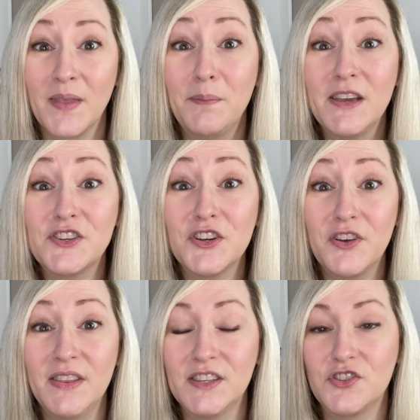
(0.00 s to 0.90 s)
Make sure to
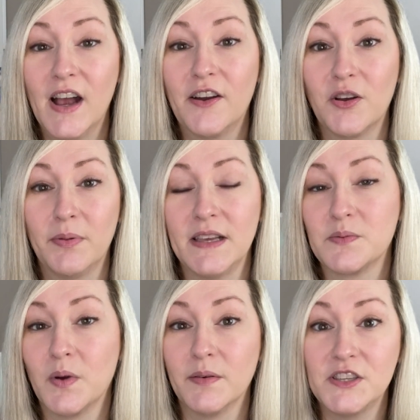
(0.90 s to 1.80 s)
create this tracker in a place
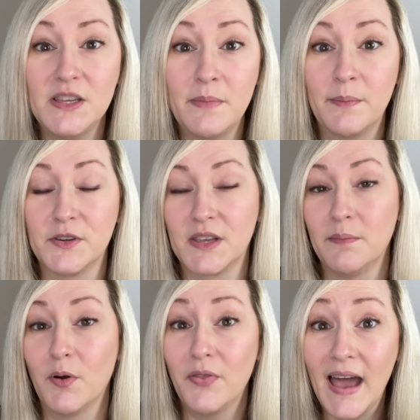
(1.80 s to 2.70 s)
where team members can both